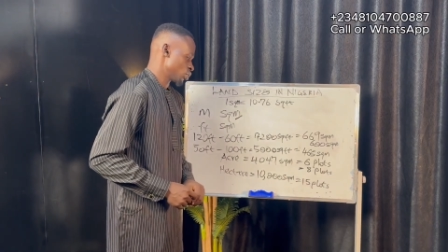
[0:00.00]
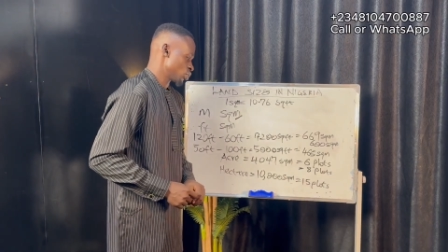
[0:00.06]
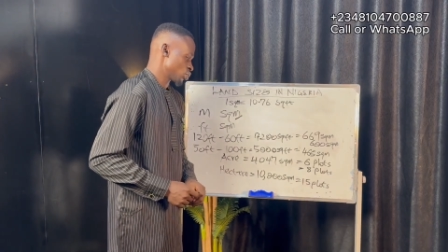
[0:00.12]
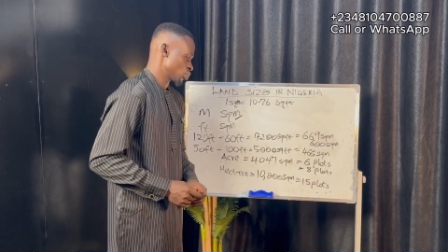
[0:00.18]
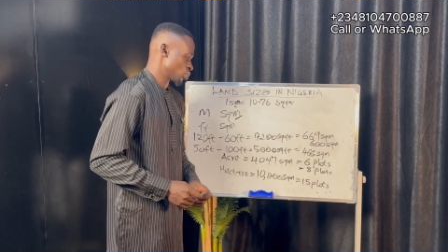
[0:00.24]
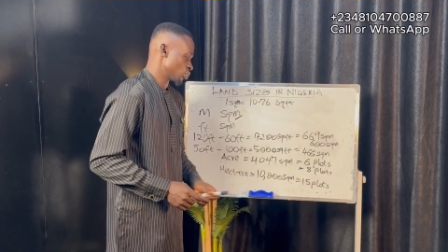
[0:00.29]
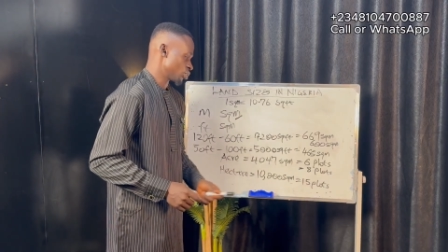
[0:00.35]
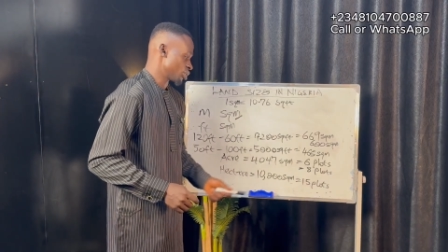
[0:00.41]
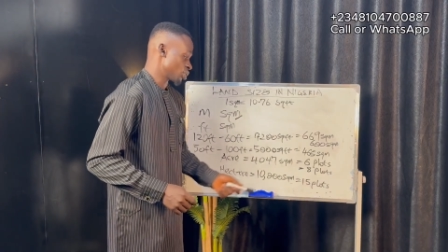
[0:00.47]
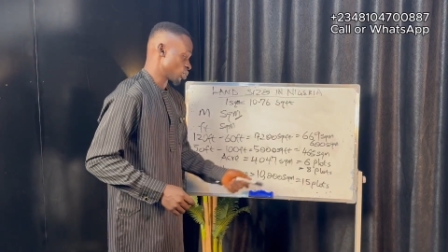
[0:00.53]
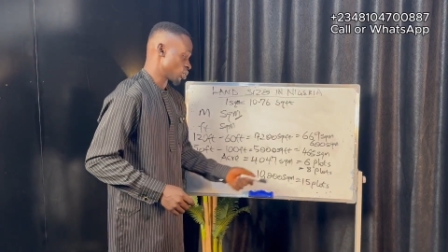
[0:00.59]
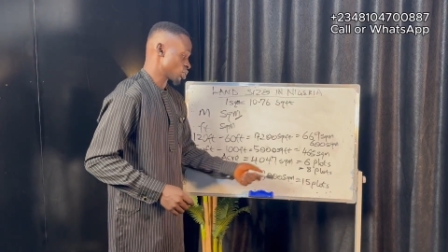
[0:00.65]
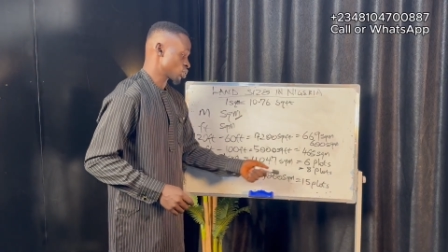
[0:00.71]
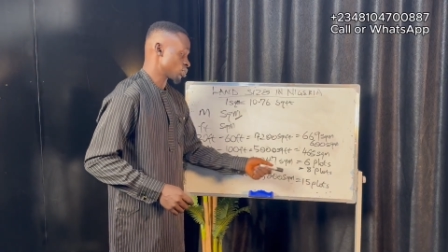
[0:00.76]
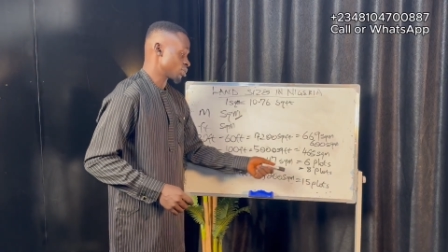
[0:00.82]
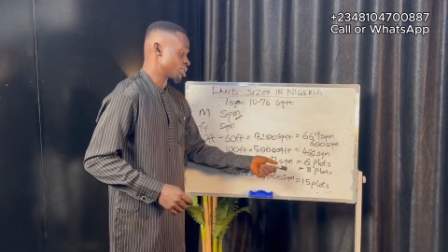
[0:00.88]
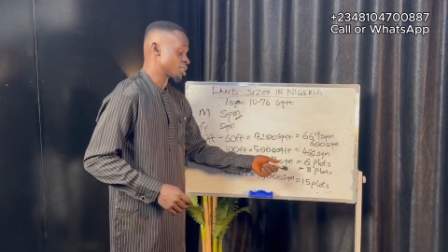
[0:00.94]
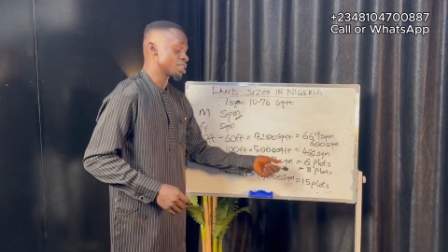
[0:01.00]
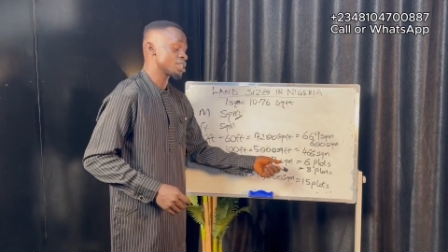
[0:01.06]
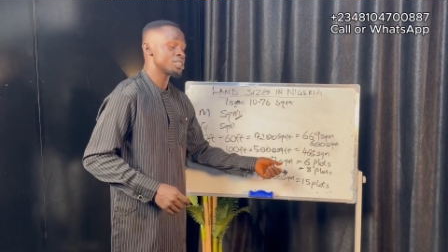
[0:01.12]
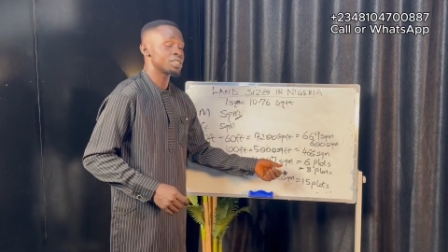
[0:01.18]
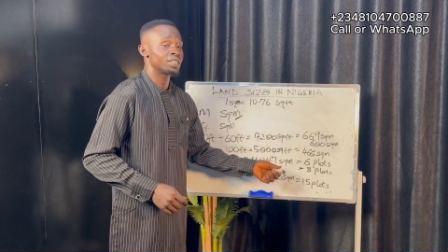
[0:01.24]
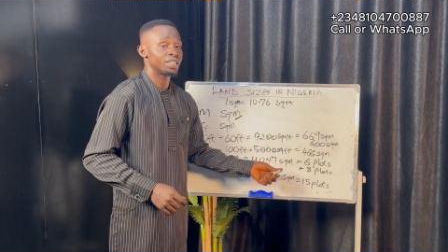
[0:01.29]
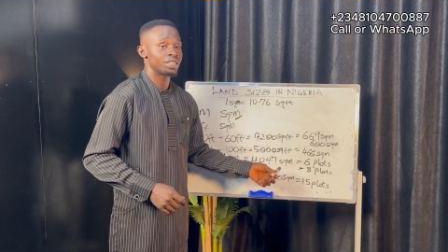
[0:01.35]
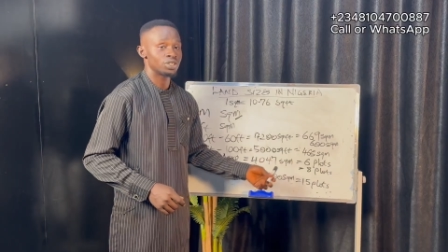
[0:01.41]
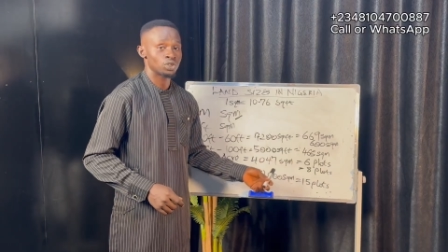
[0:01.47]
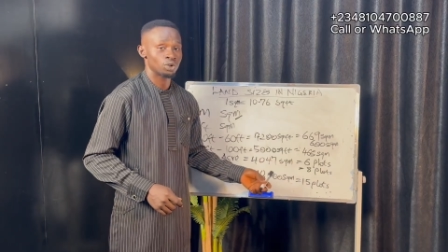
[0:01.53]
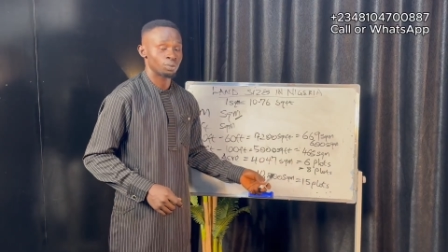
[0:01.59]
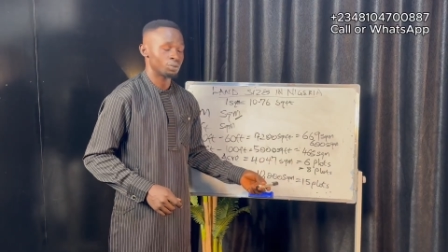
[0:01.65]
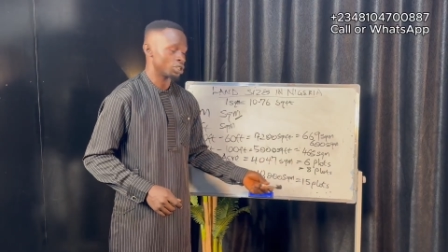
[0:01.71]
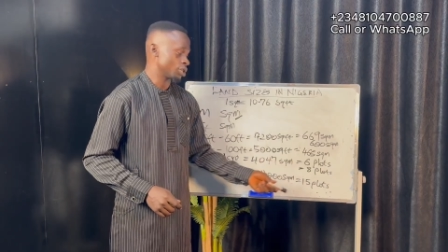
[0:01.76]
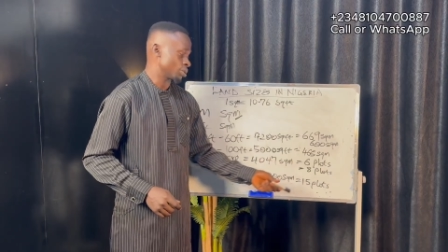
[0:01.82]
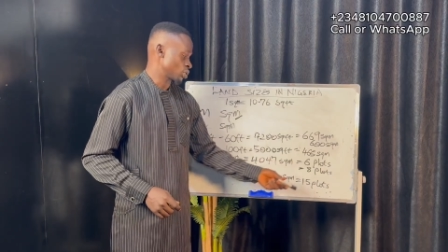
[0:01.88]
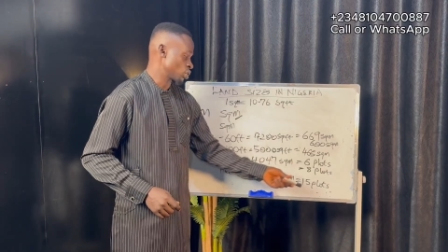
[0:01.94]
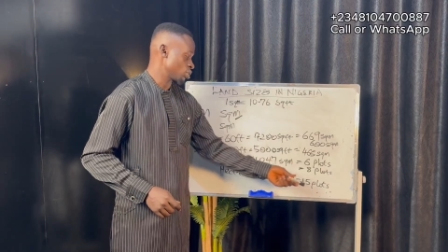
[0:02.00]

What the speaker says: So it's also the same thing that is obtainable.